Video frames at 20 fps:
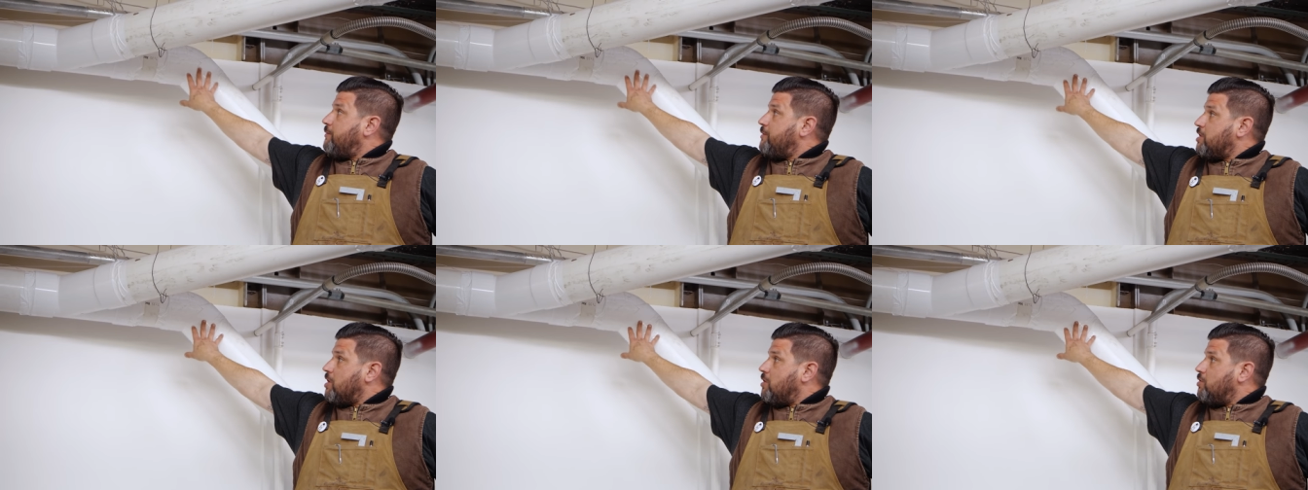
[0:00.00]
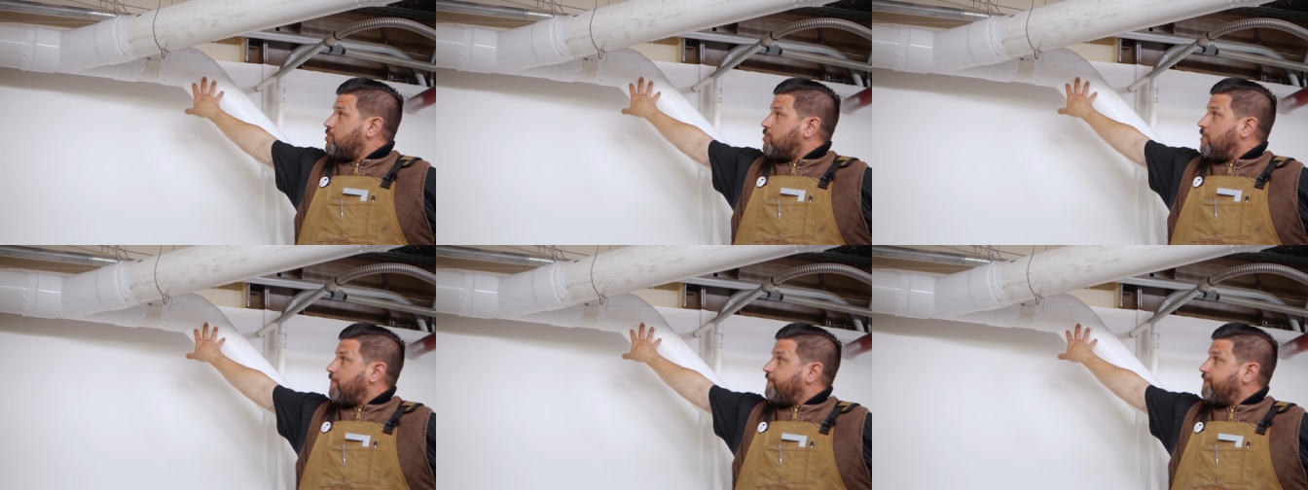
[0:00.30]
we
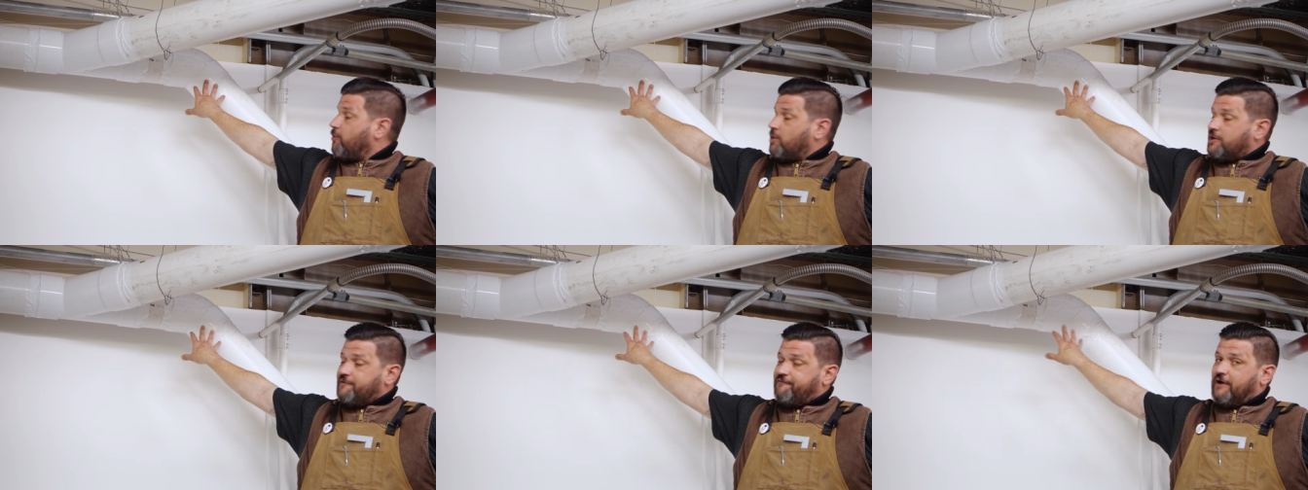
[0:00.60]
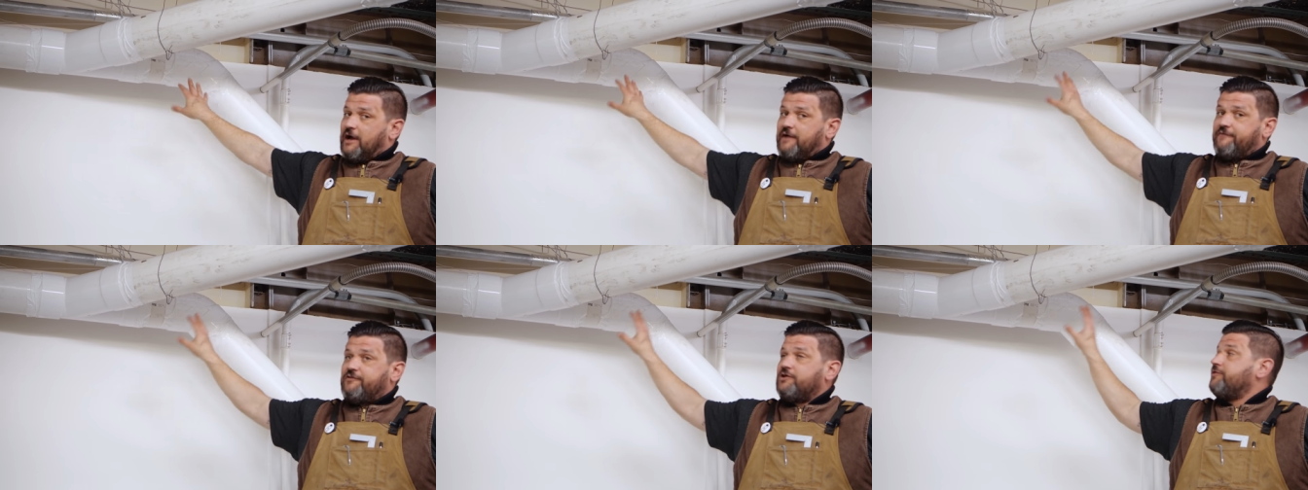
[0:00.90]
go into a
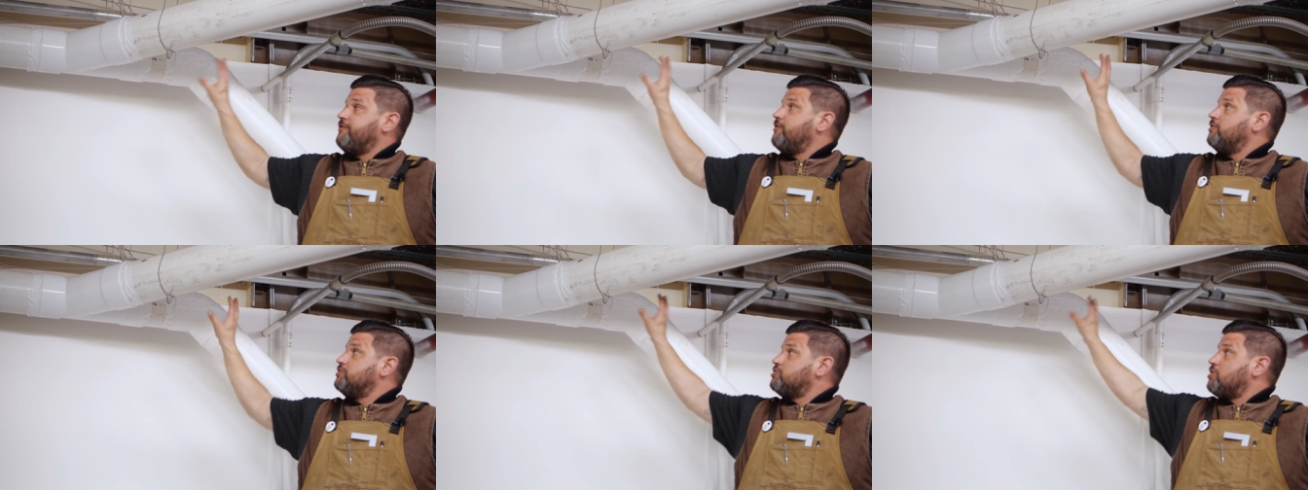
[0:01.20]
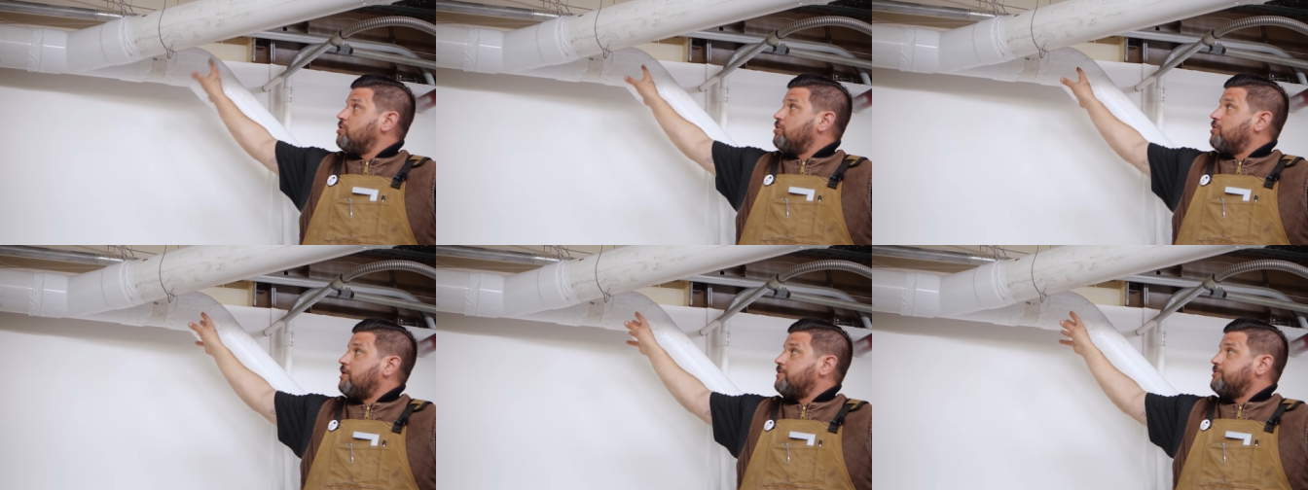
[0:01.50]
forty-five here. Those
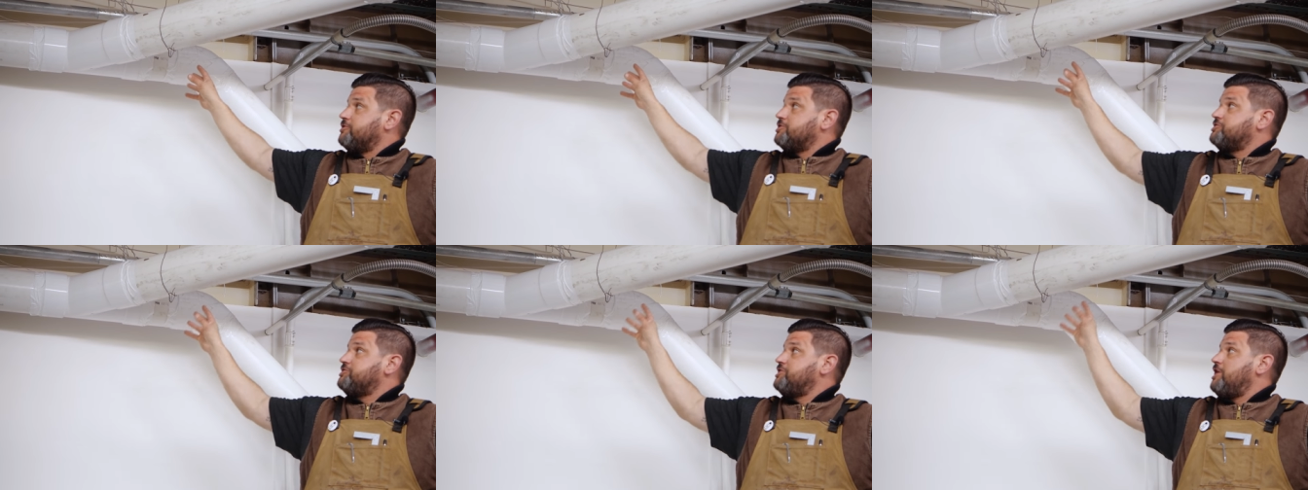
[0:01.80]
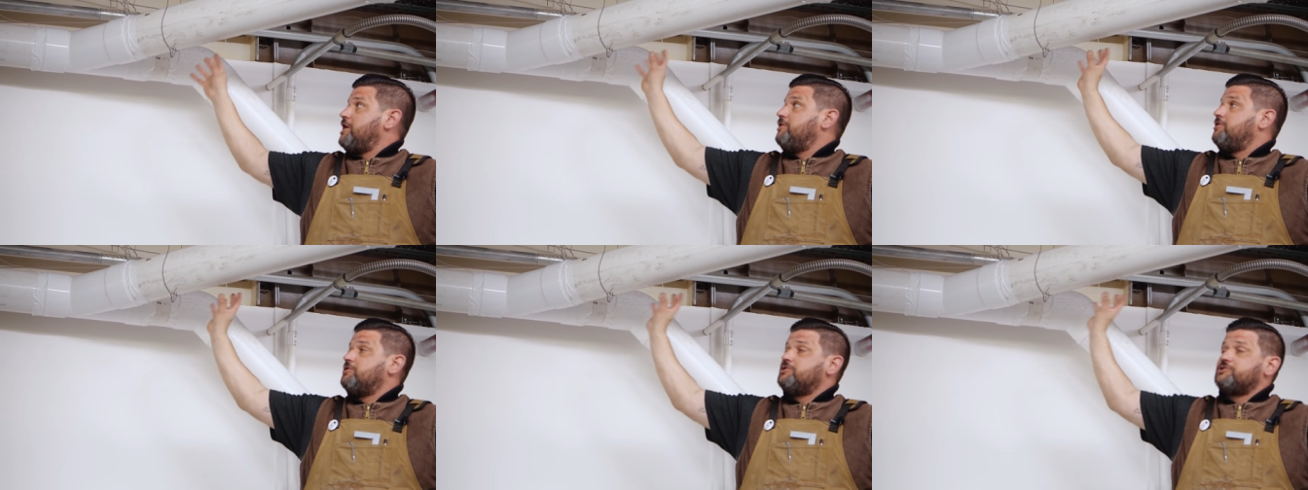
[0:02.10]
go down to the
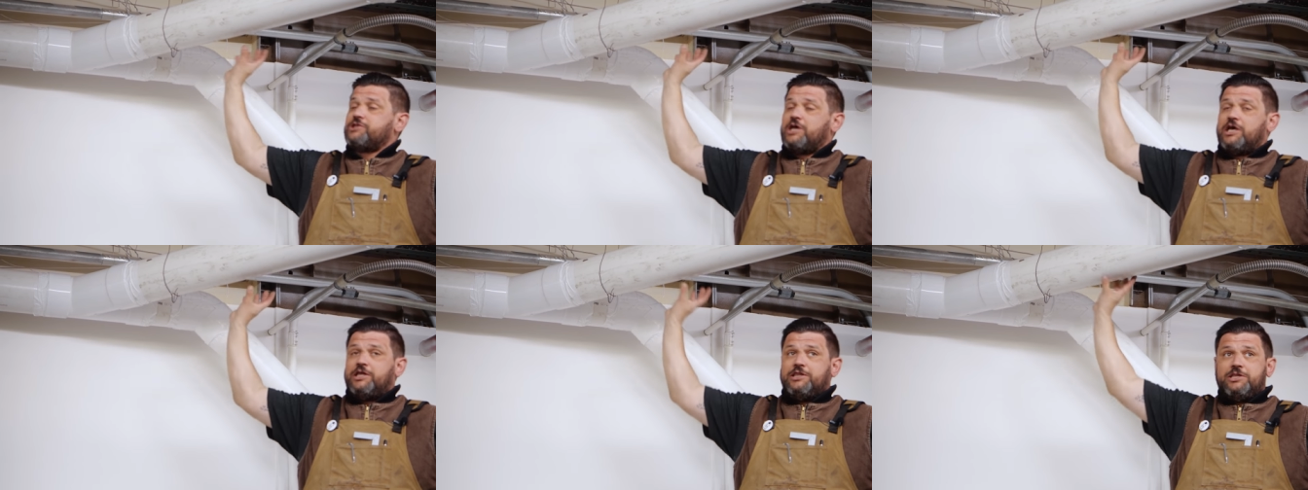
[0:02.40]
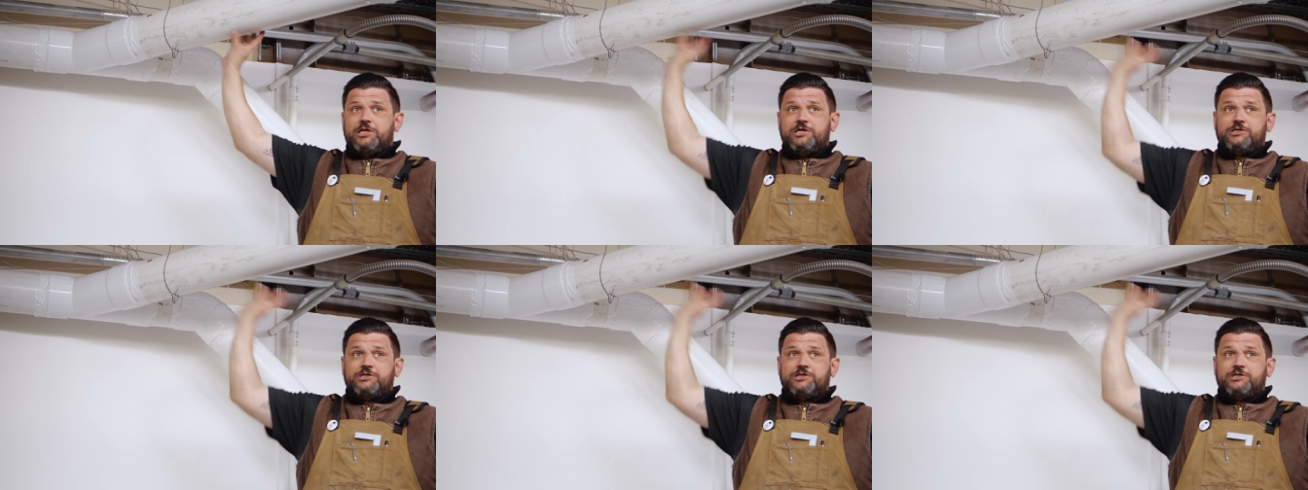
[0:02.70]
sanders, and